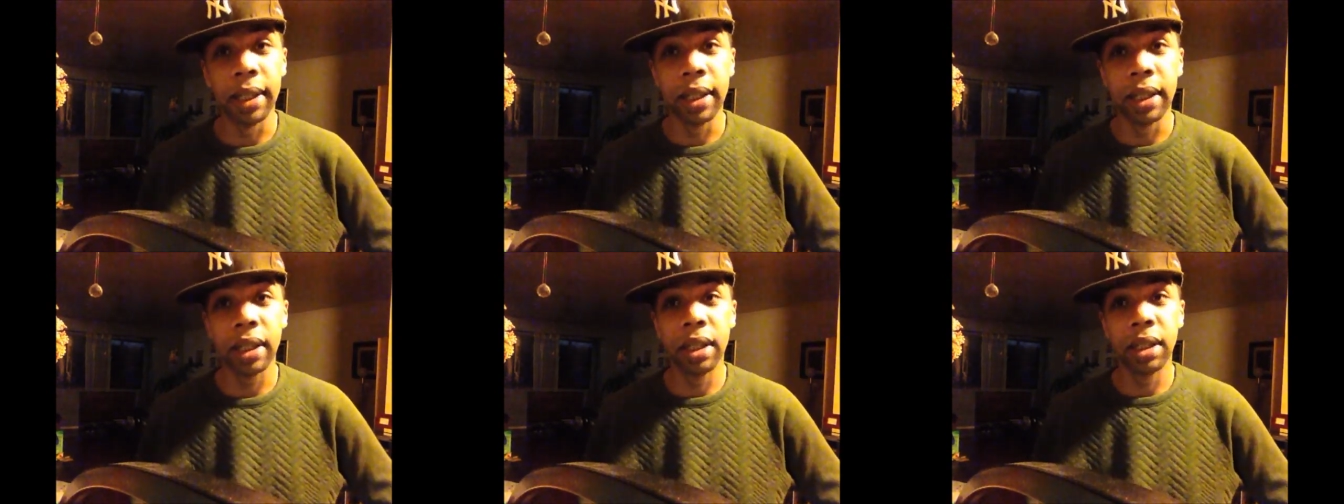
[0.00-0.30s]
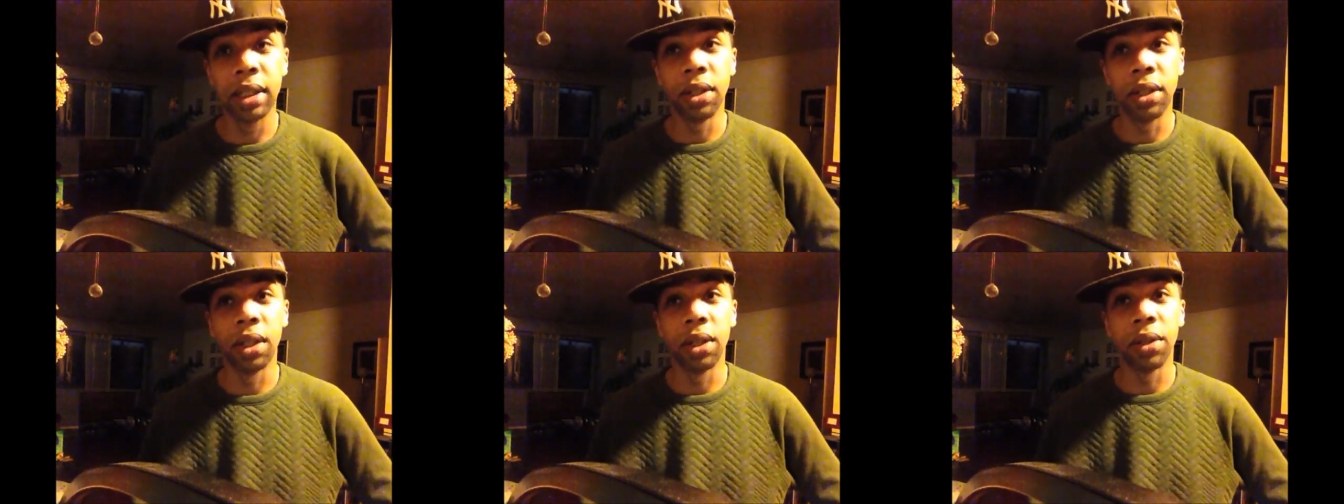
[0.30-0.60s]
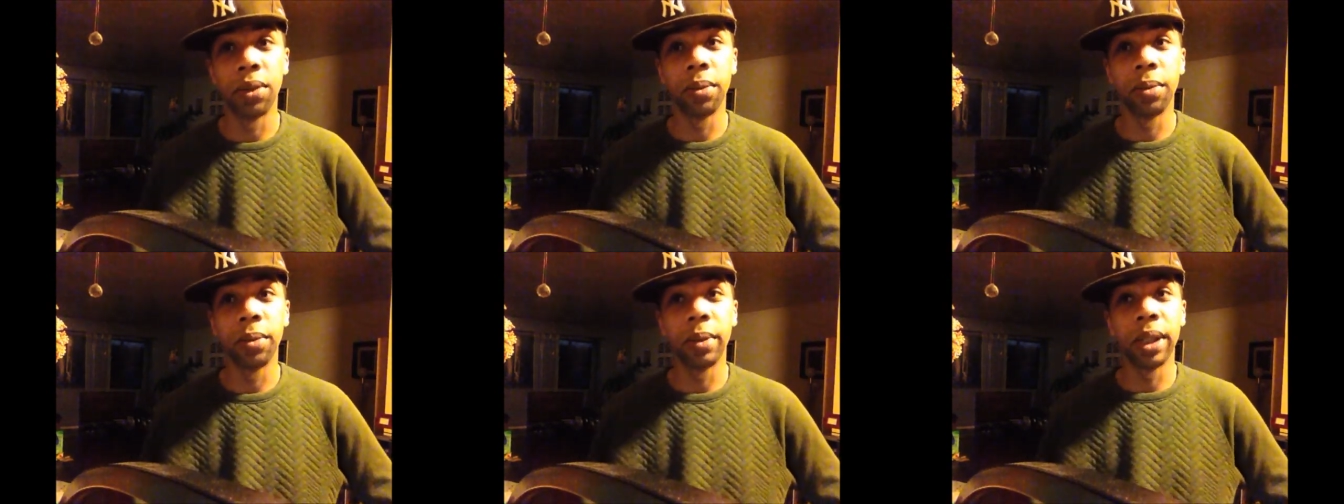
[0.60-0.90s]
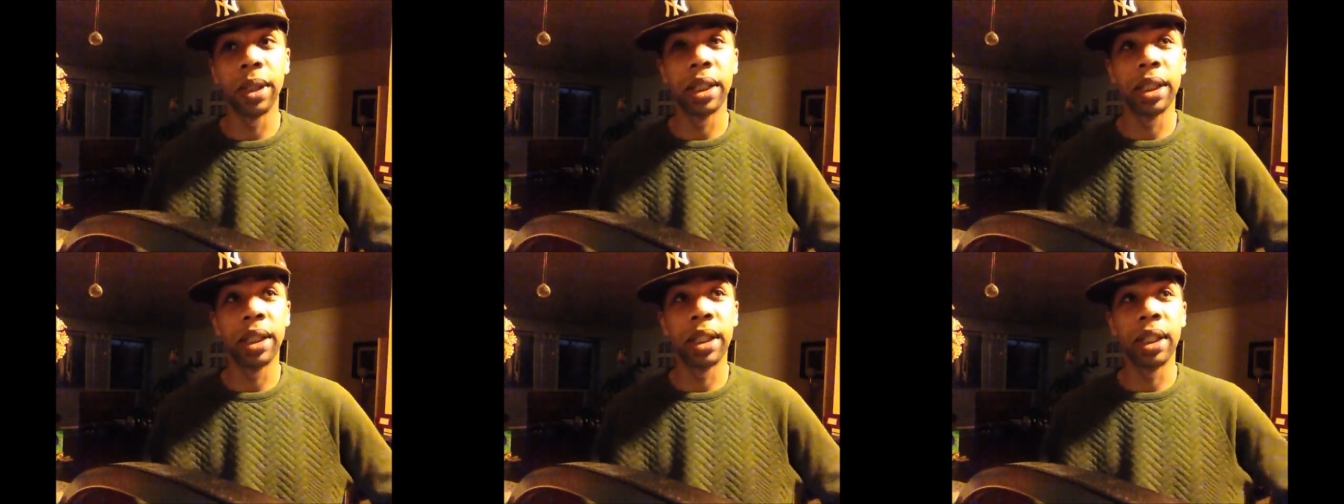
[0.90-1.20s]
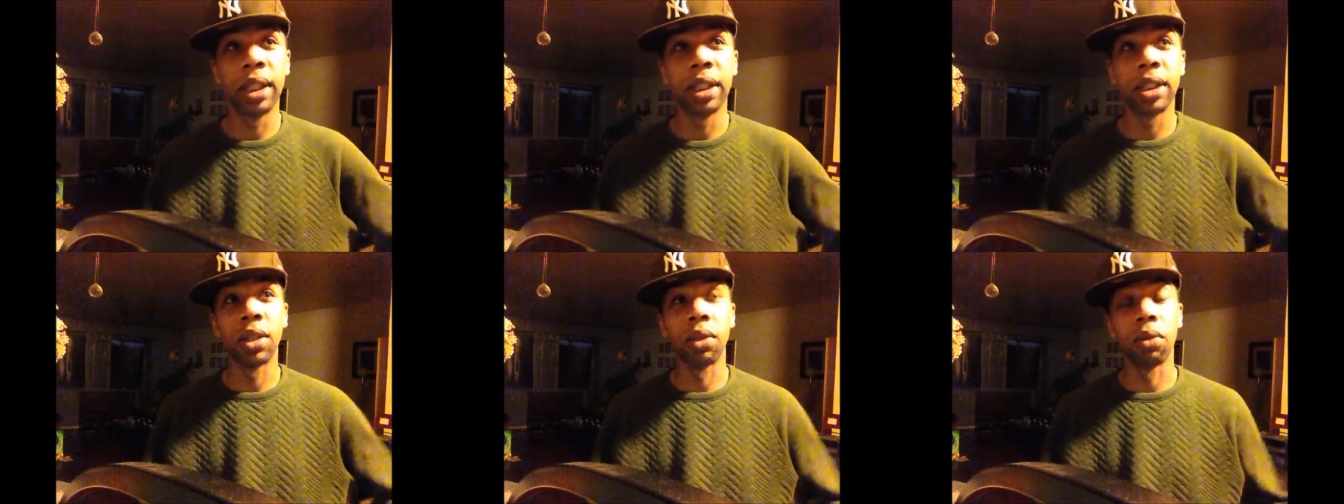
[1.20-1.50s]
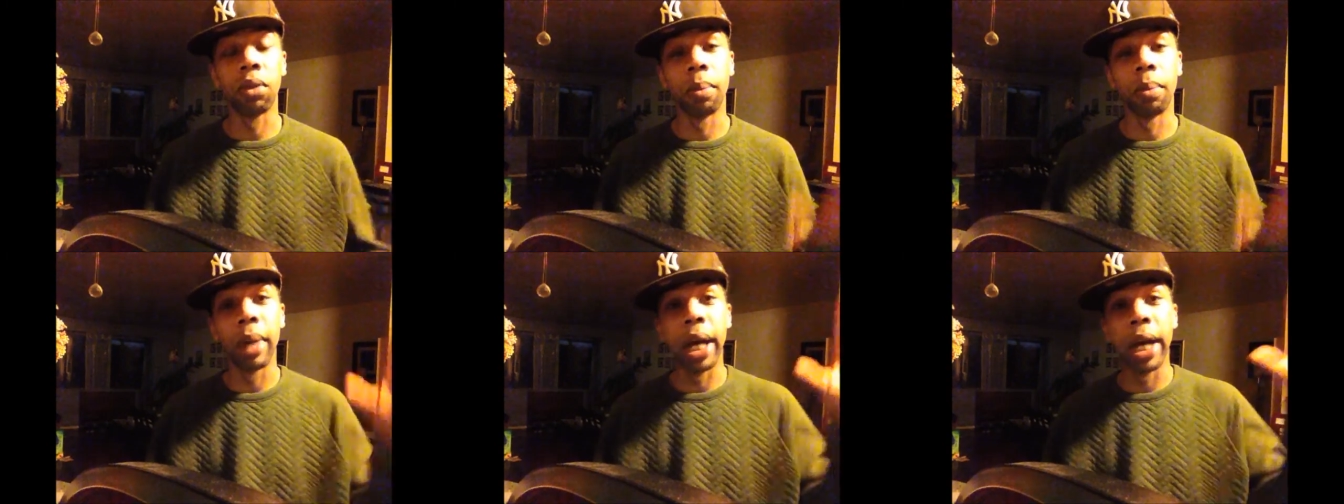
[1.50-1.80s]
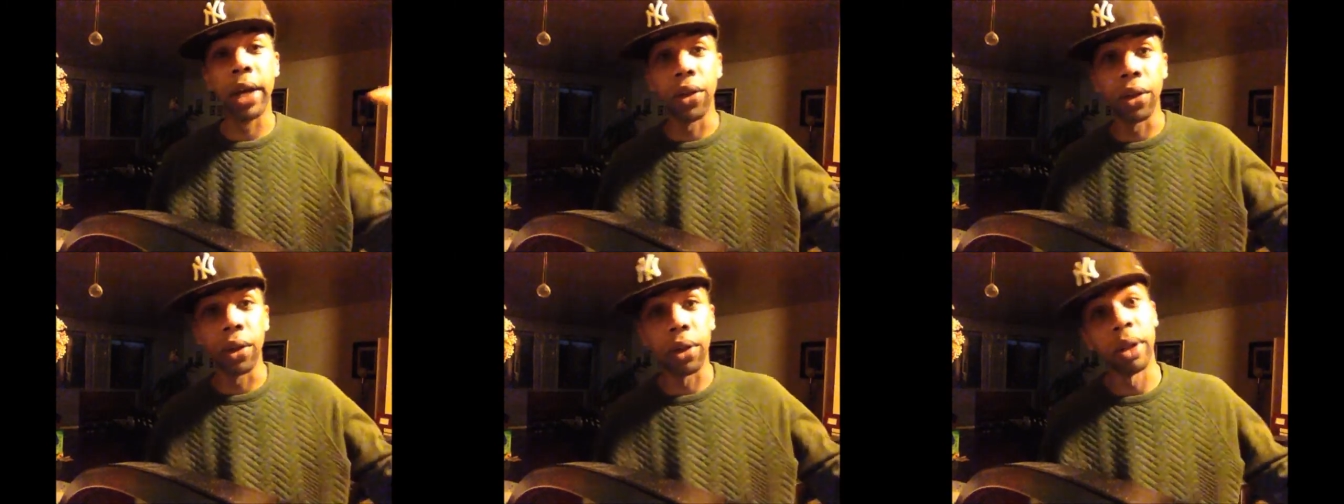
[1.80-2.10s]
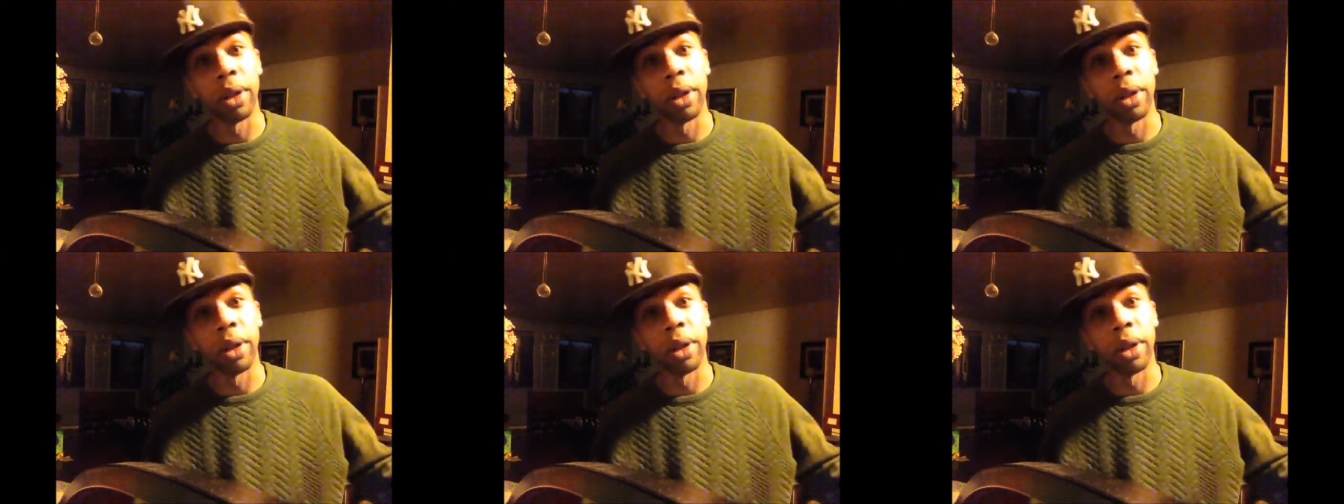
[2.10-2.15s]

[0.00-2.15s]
and he, you know, it's a reminder